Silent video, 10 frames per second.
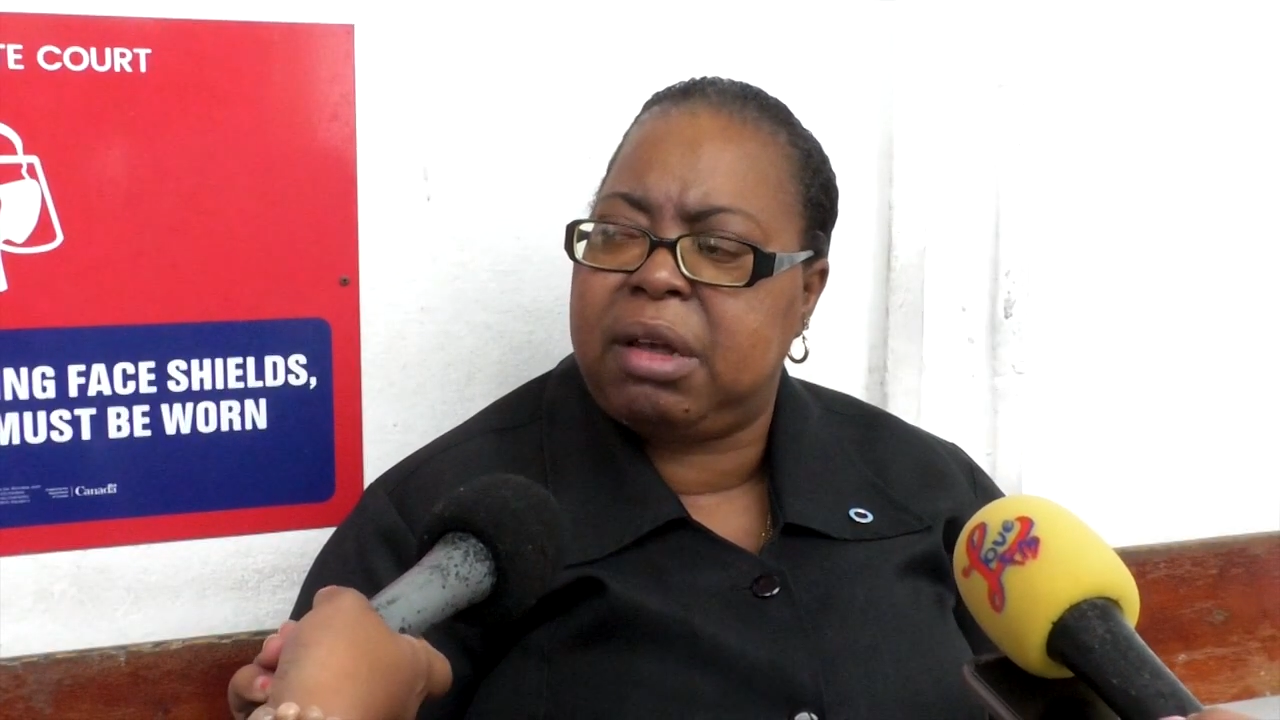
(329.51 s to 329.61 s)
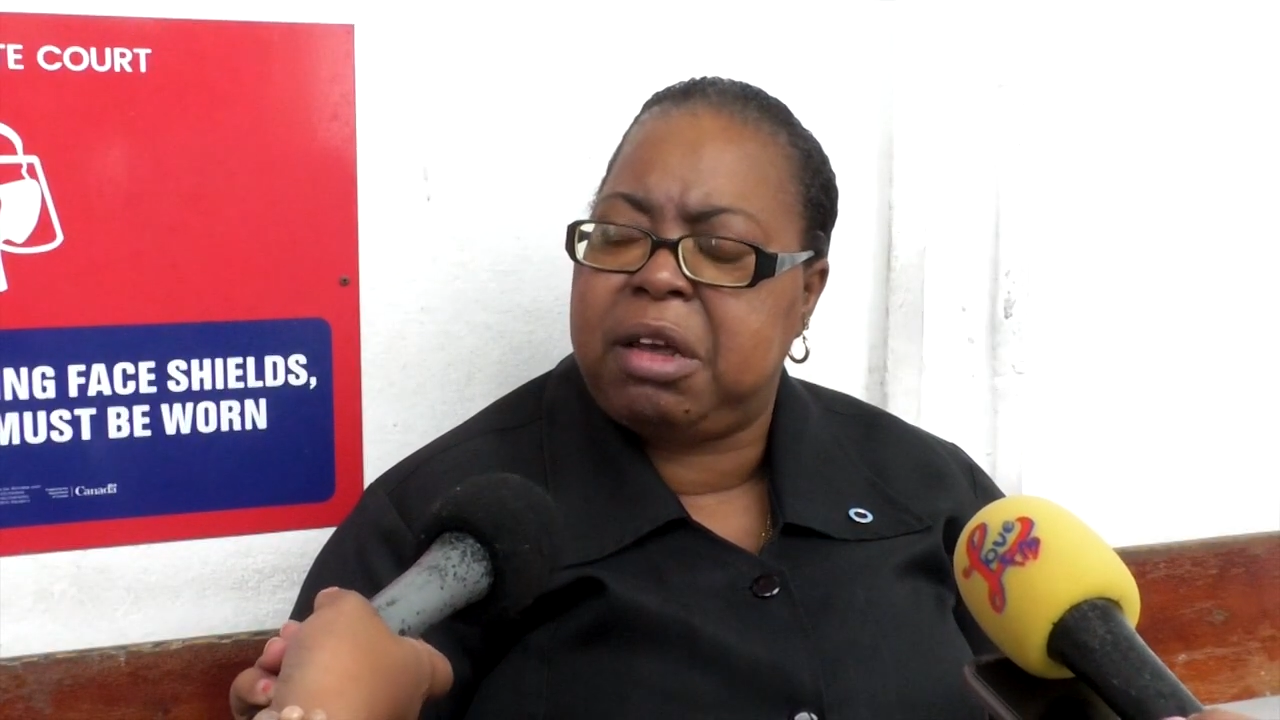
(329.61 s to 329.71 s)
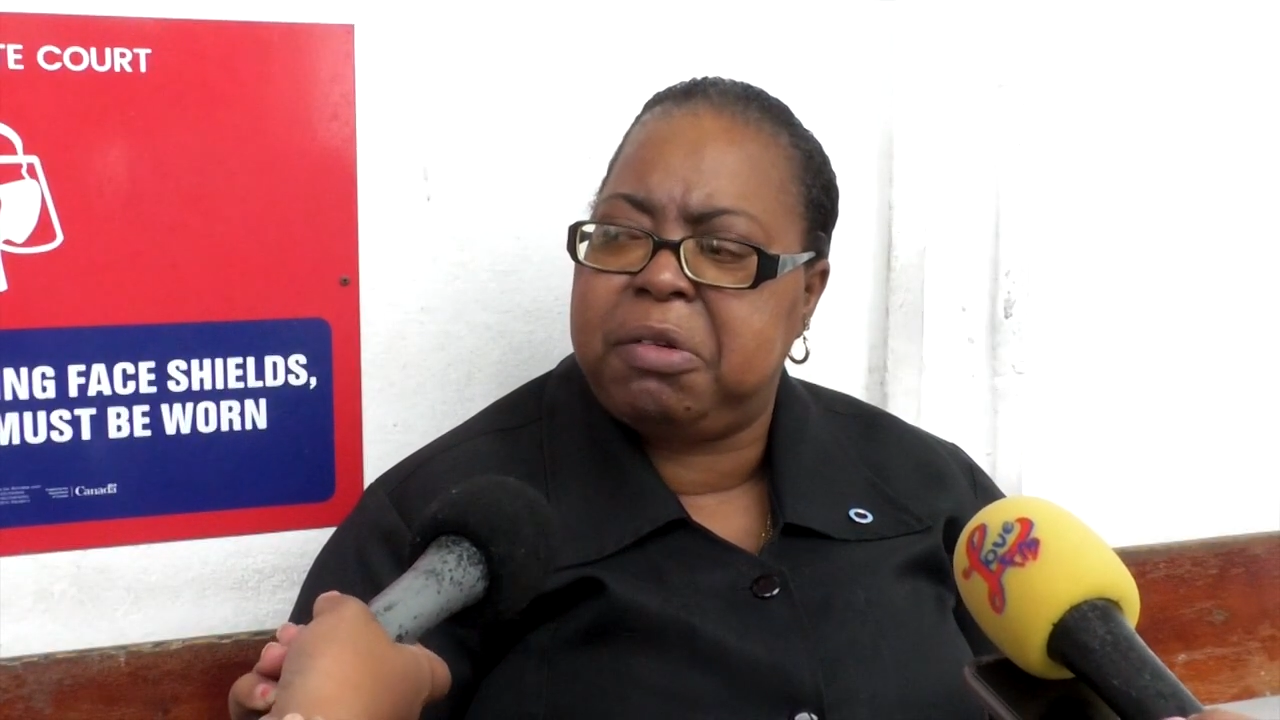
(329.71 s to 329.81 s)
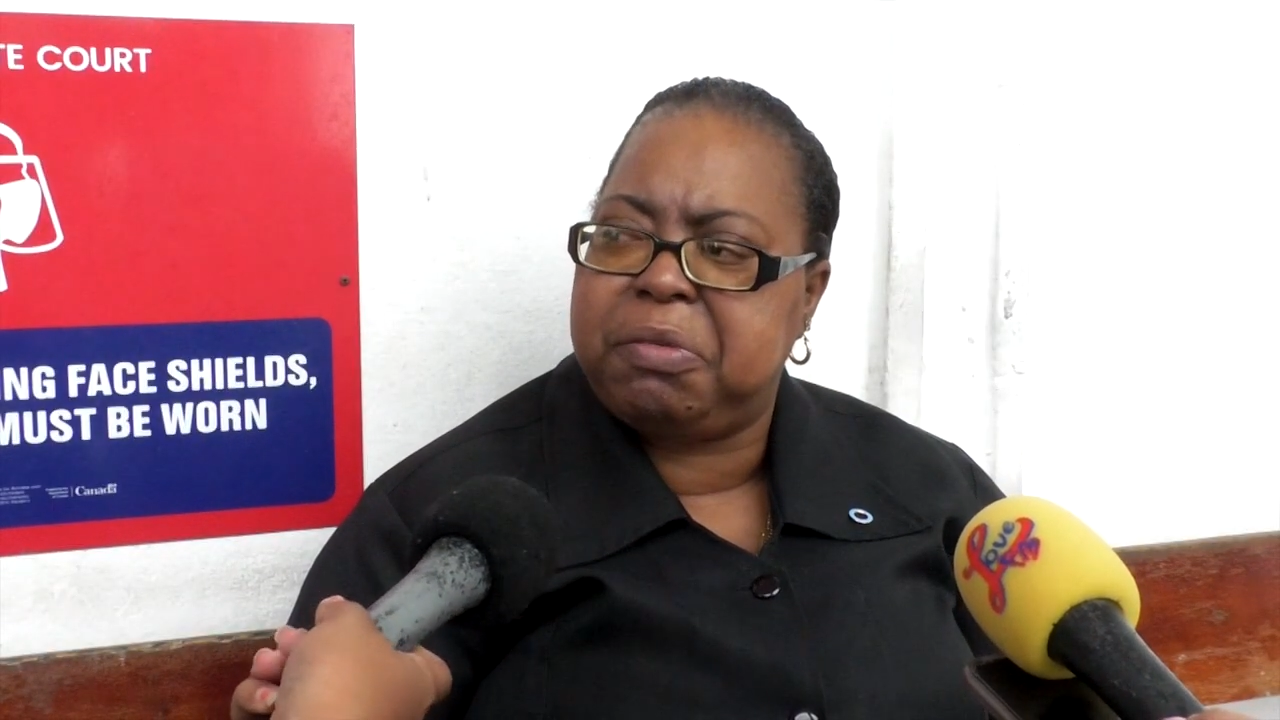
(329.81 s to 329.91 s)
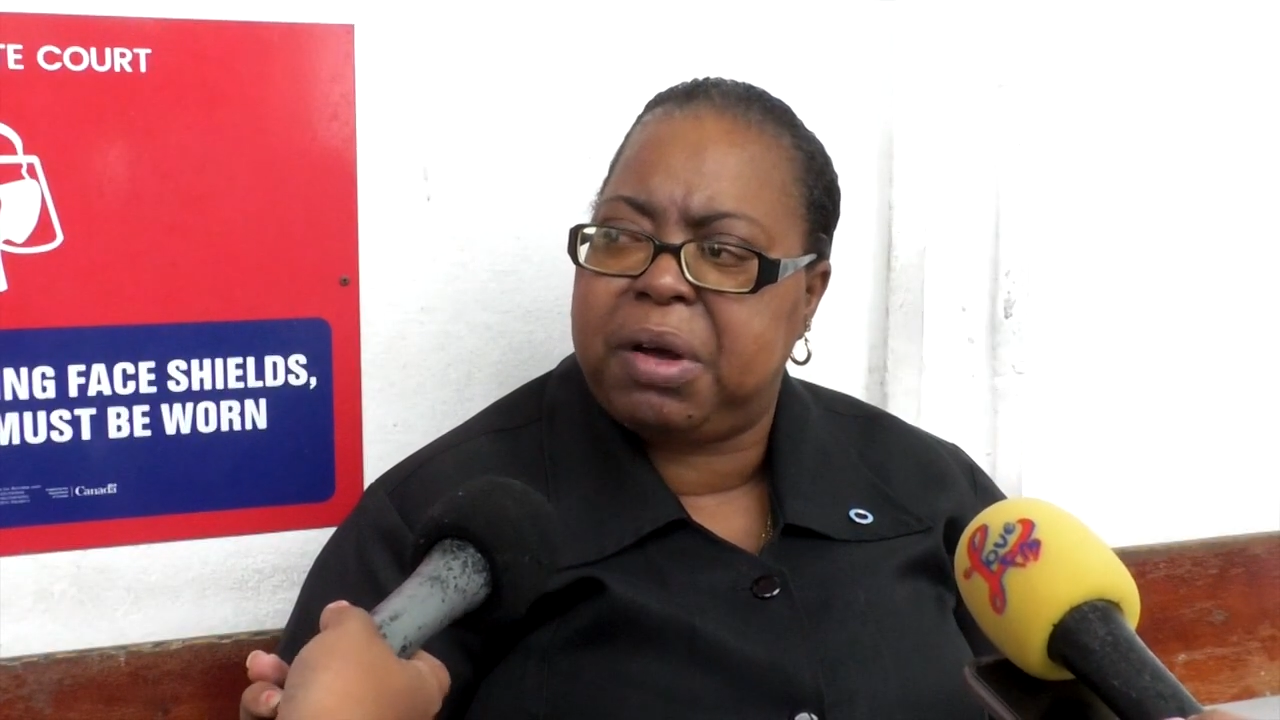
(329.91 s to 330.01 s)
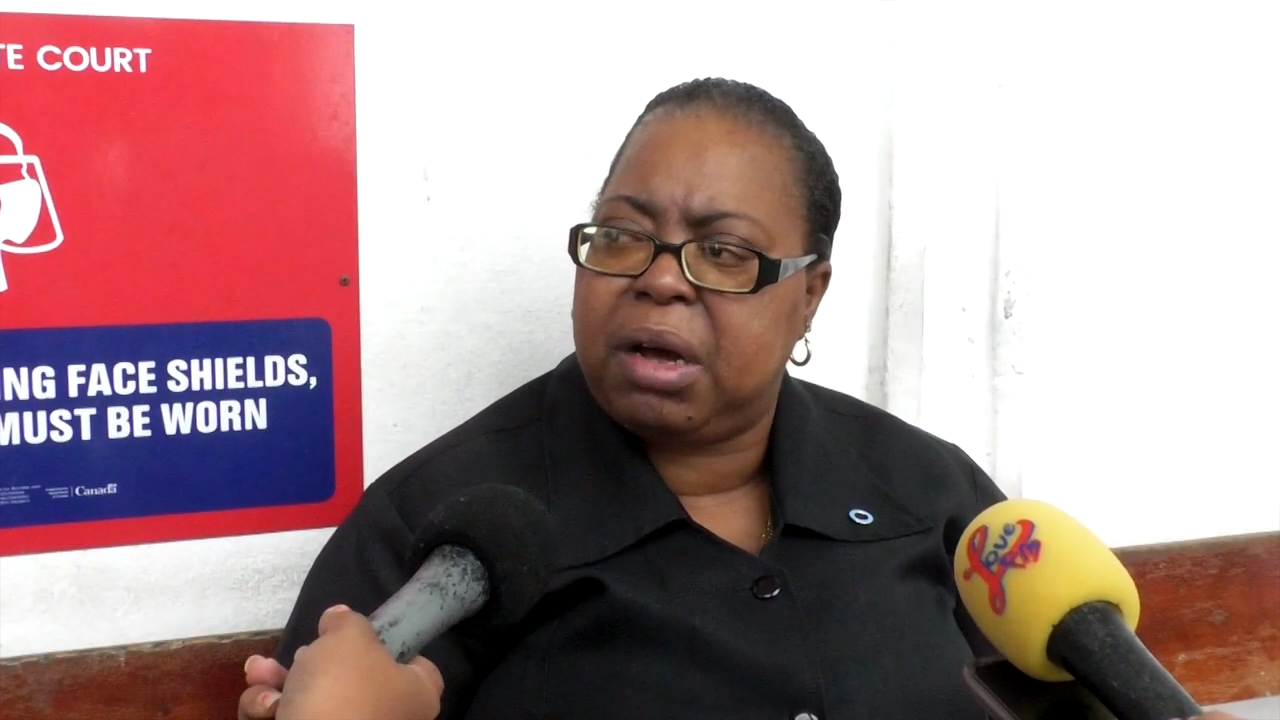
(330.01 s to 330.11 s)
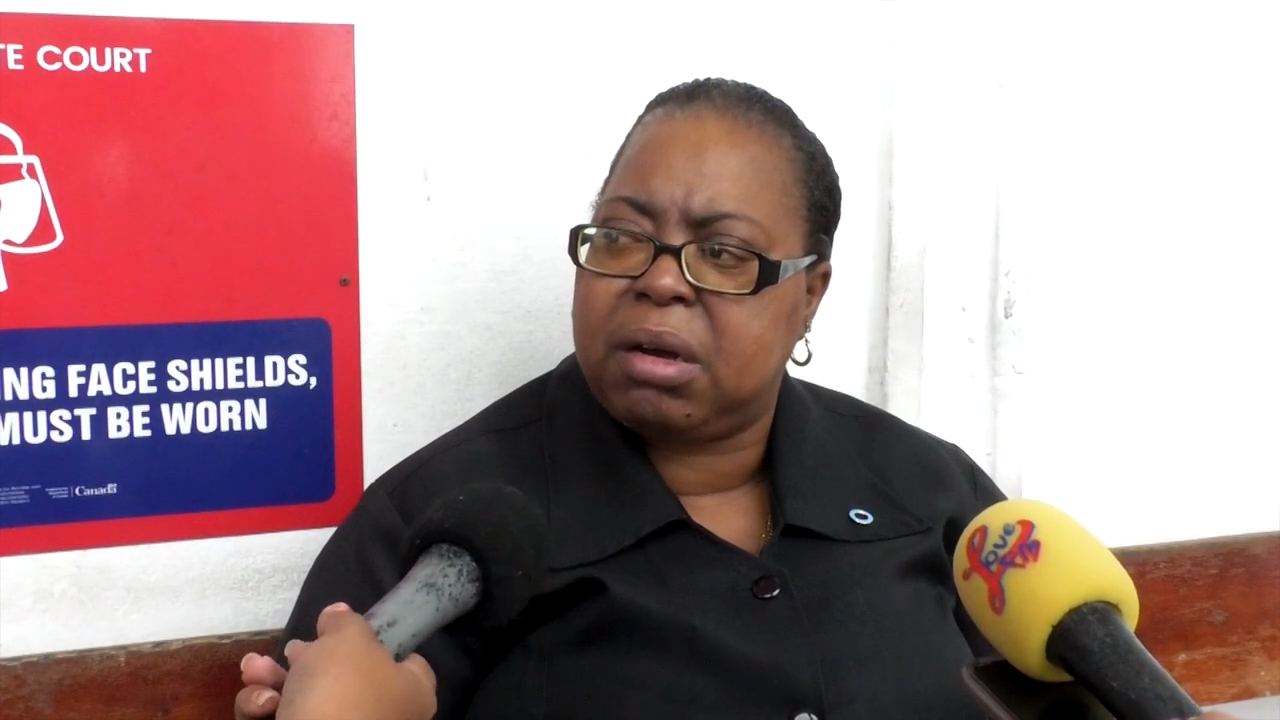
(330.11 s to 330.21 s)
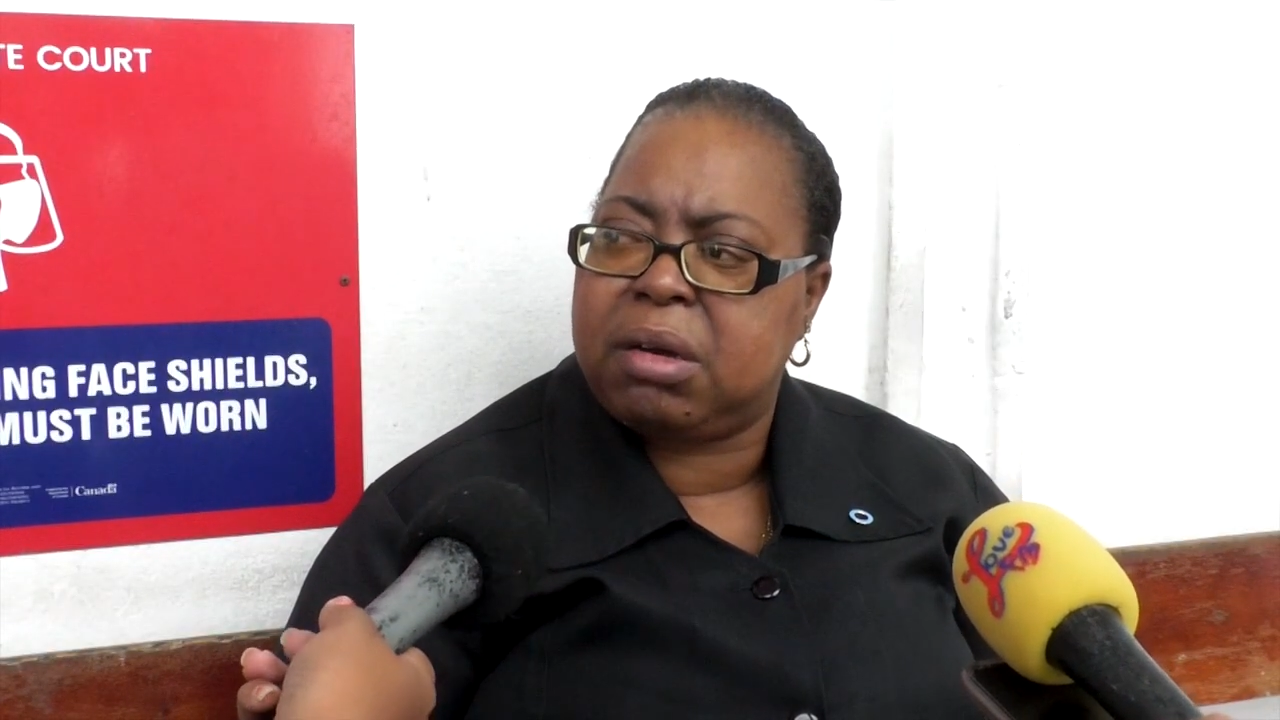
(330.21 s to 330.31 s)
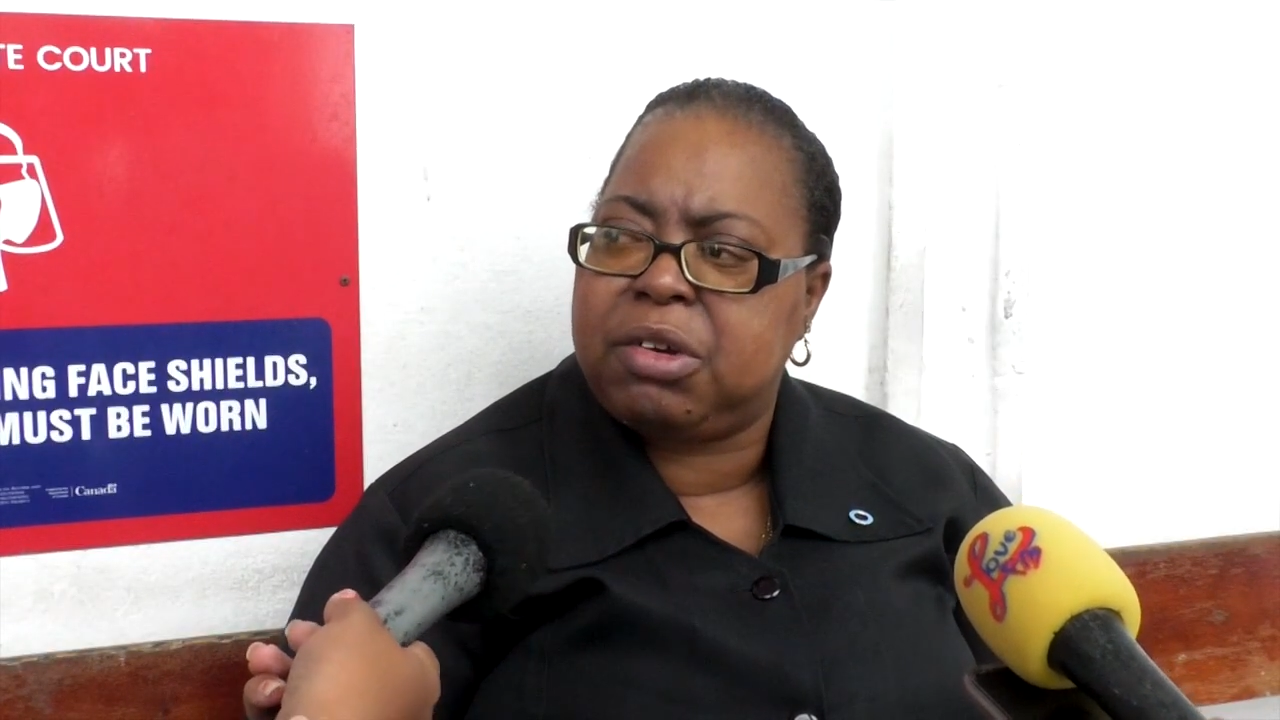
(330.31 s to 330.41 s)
in fact,